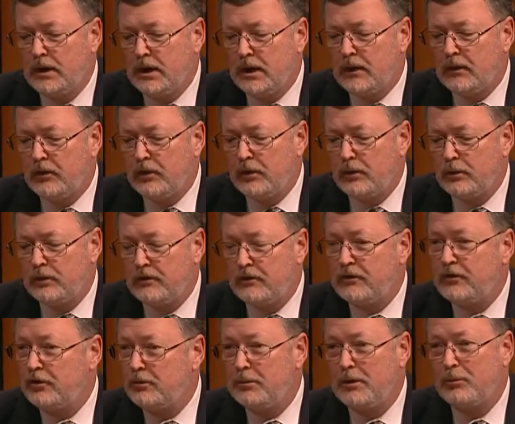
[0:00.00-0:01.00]
there would
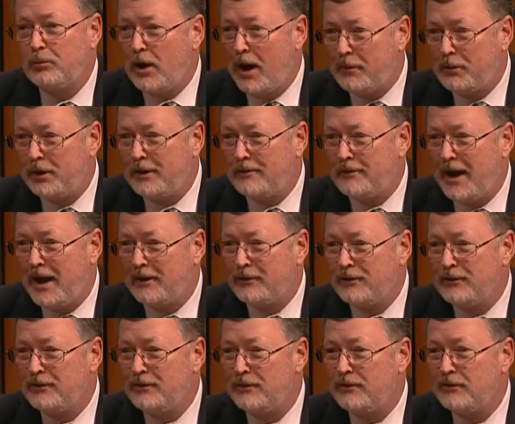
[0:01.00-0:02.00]
still be property
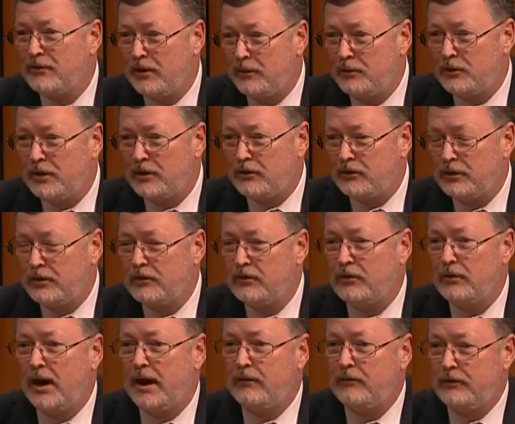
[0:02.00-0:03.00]
taxes in some districts
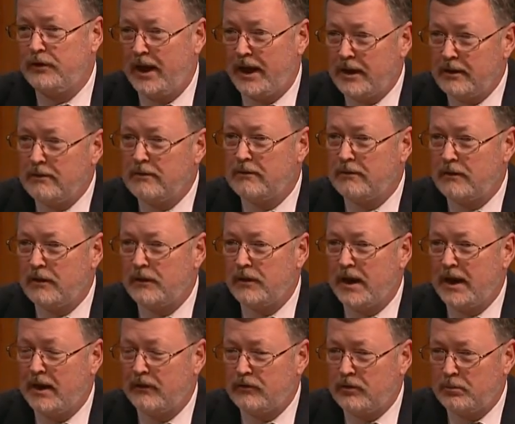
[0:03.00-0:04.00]
who have debt that
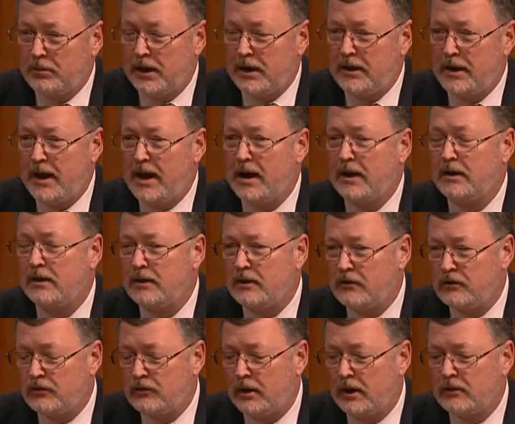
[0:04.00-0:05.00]
they have to pay down in
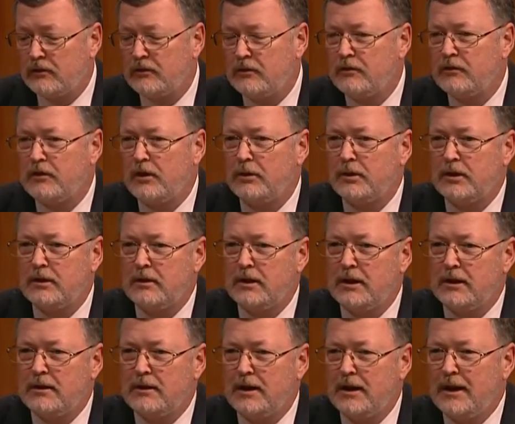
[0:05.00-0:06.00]
construction. So
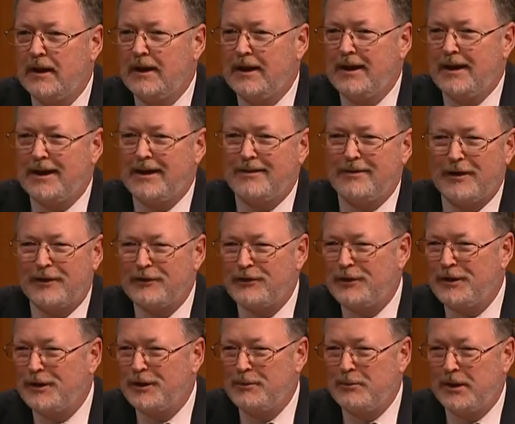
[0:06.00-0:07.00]
it
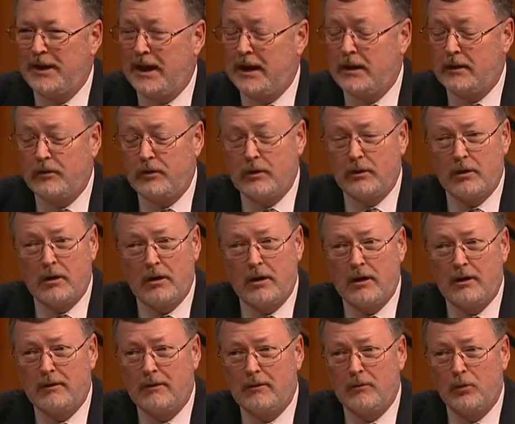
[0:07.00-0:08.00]
doesn't eliminate it.
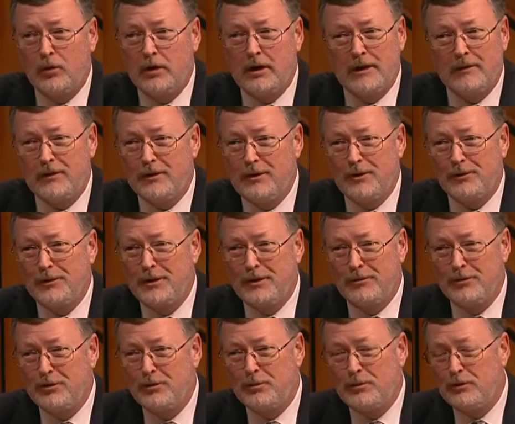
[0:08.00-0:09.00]
We're not the only
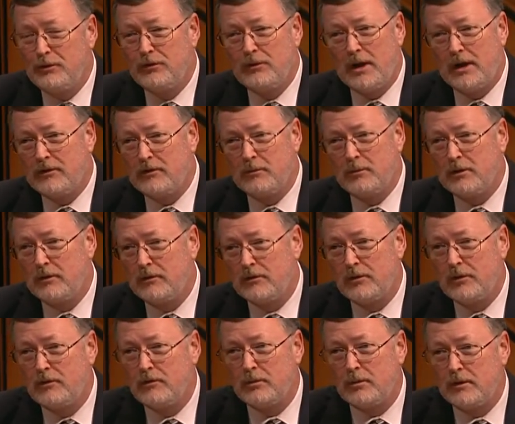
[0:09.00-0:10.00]
group who's got some
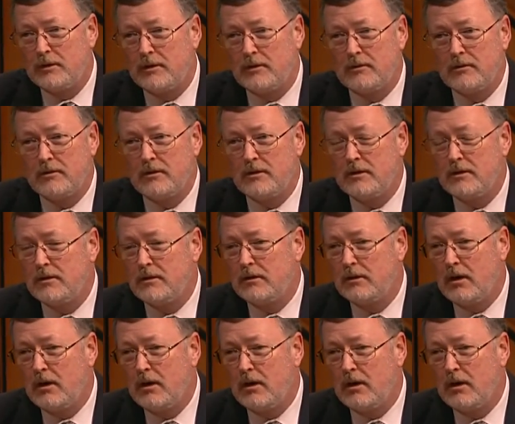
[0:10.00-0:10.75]
concerns with this. There